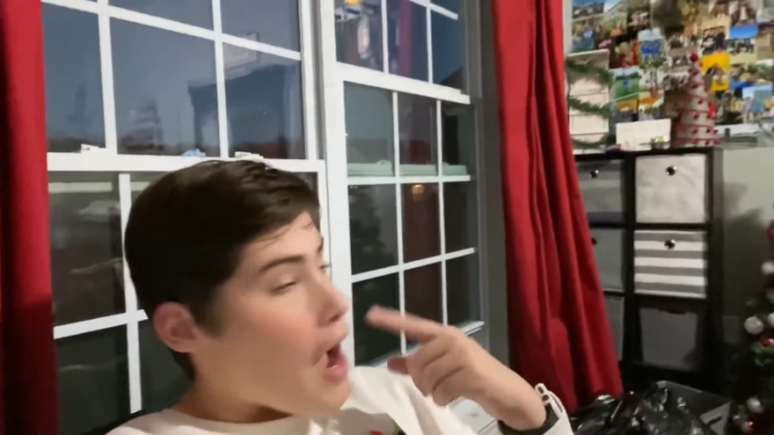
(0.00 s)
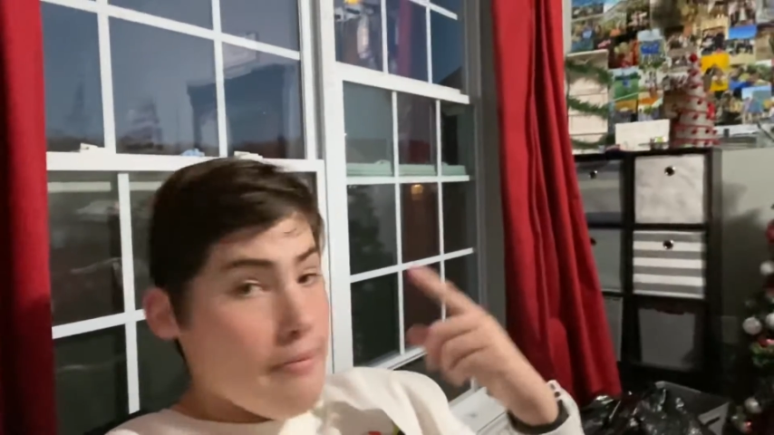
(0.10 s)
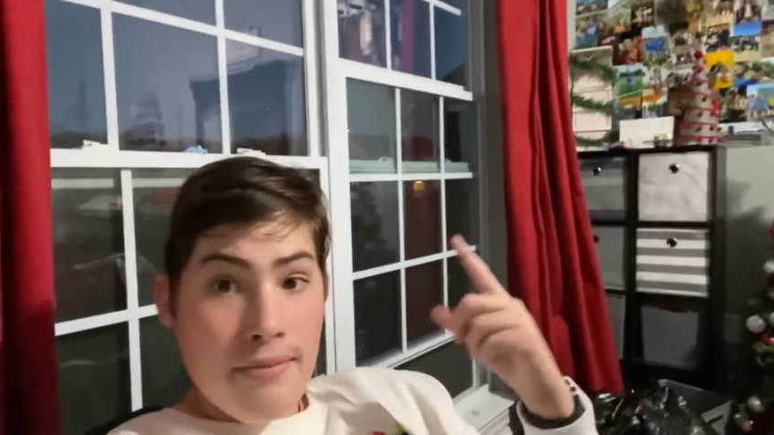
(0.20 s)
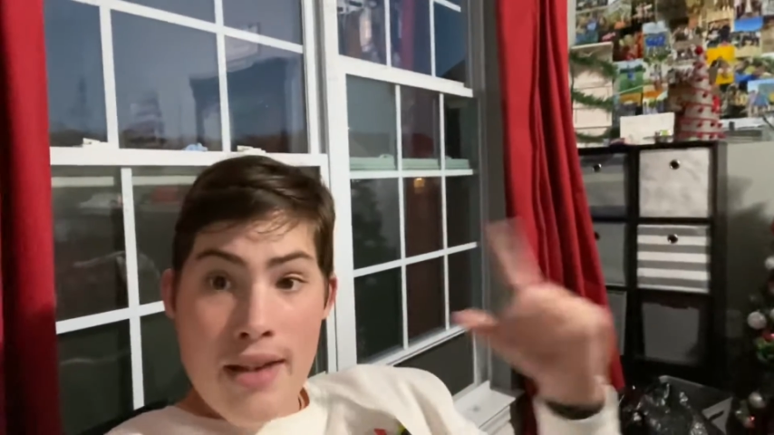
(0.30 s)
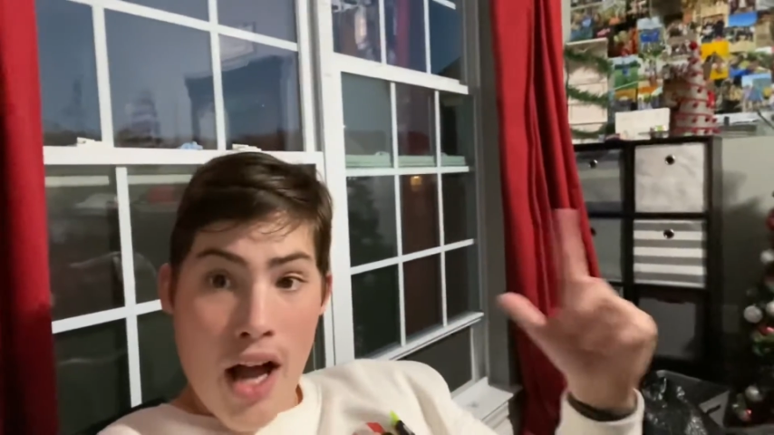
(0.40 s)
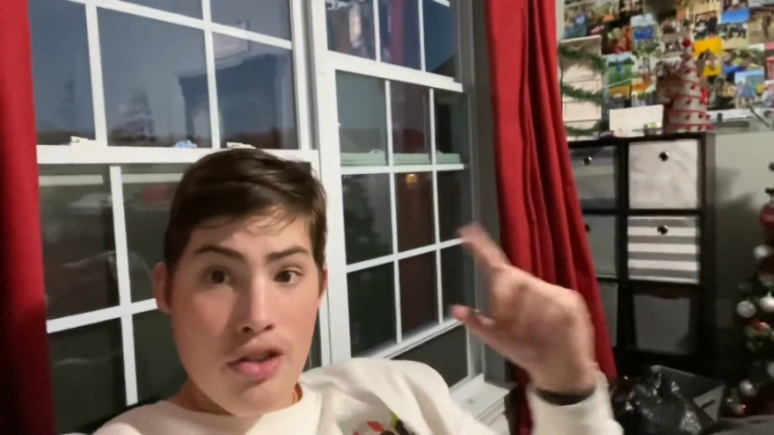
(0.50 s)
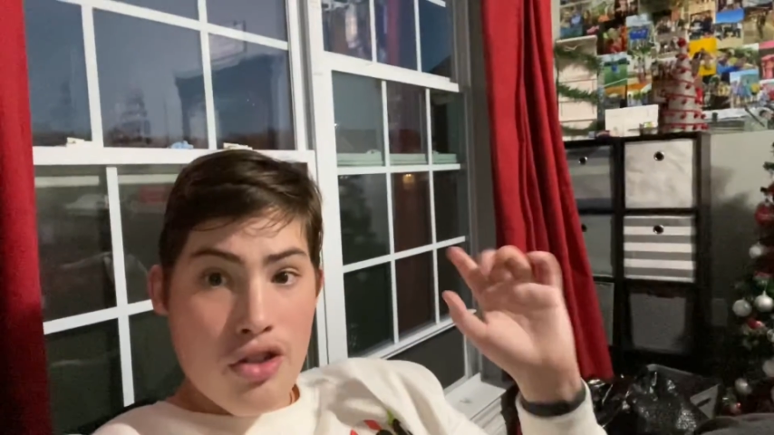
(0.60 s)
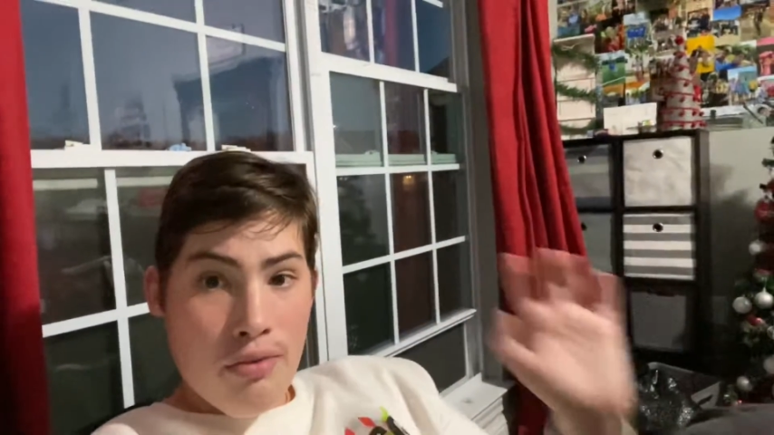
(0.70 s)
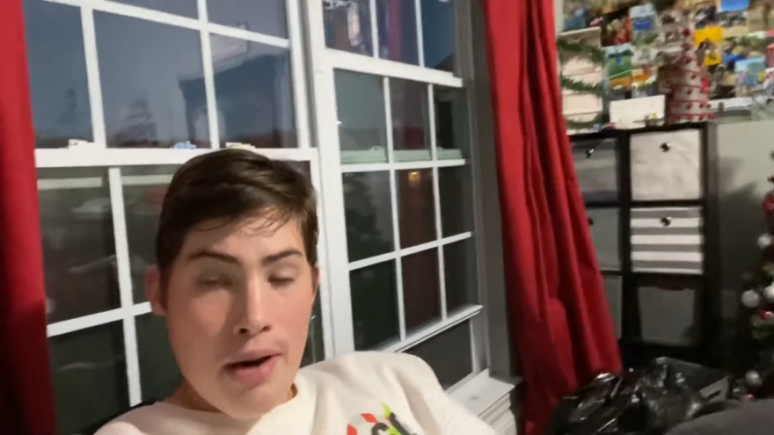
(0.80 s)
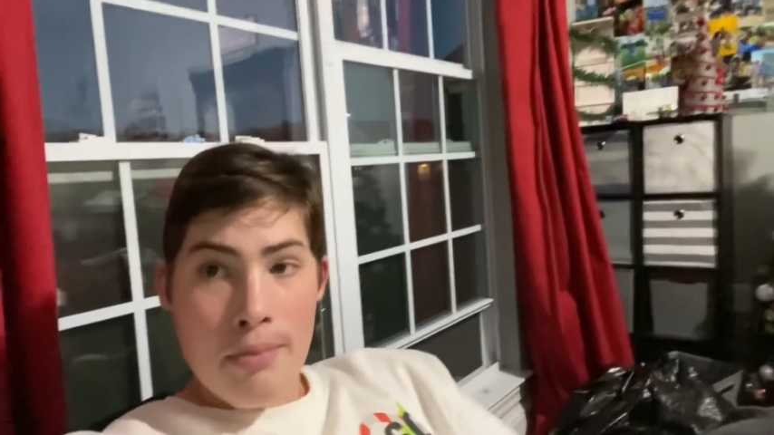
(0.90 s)
I'm not
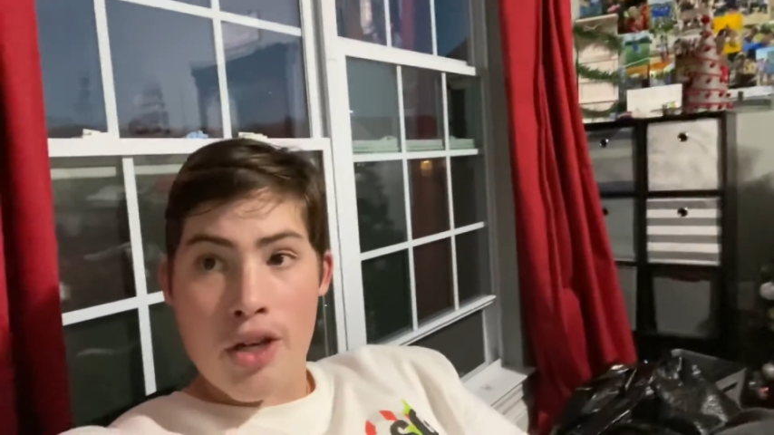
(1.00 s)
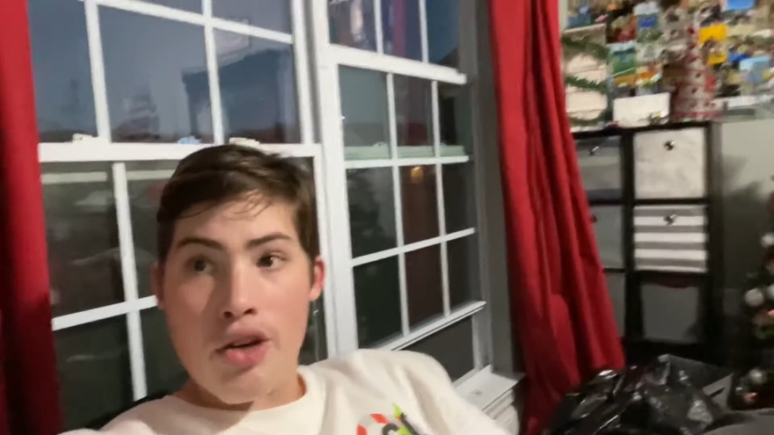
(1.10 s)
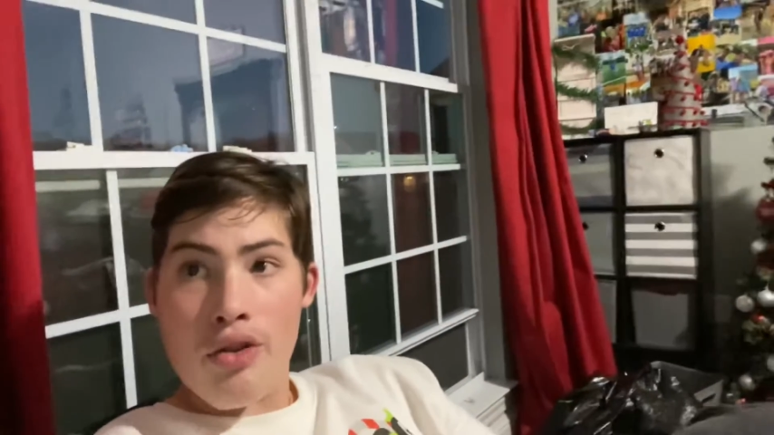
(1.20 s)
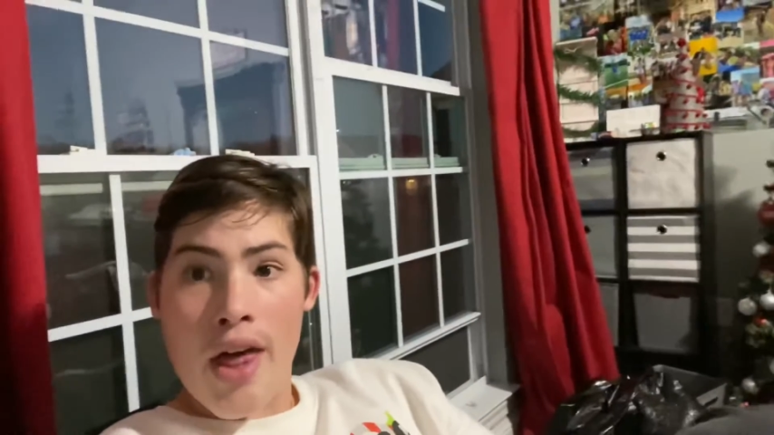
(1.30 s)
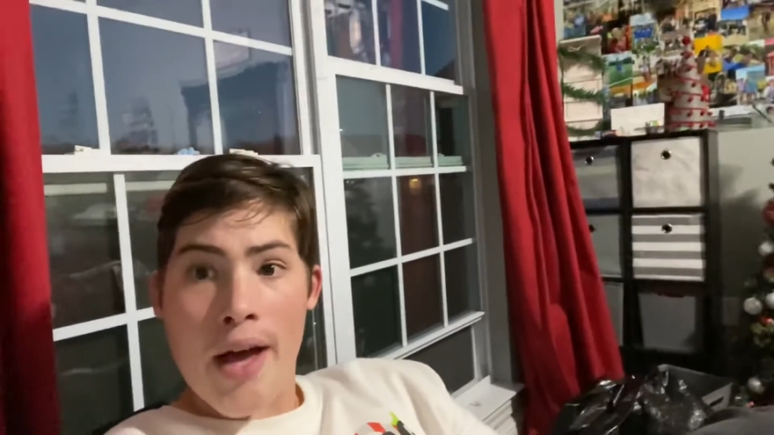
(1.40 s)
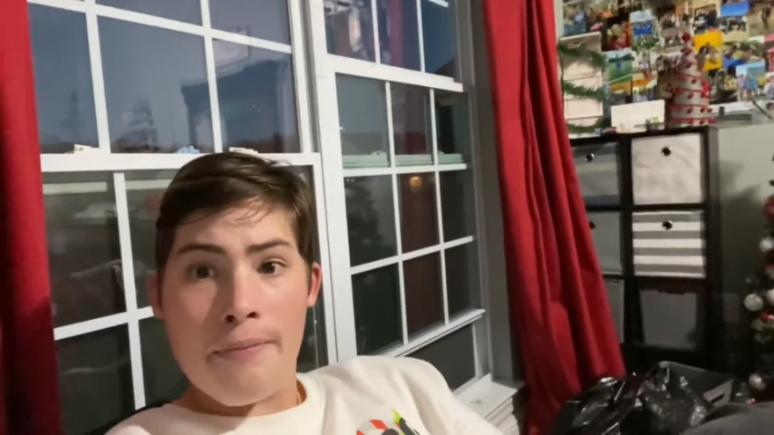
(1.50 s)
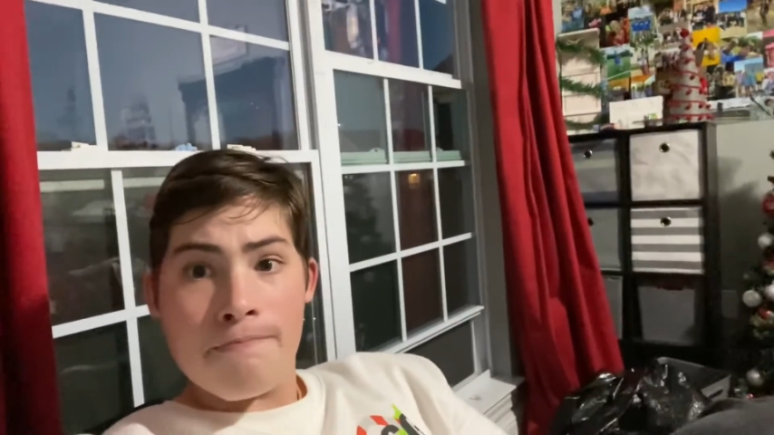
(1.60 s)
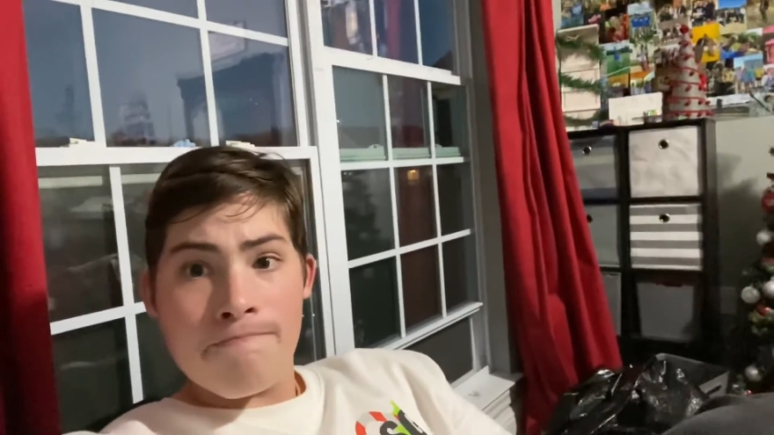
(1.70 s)
sure when I'm going to do that.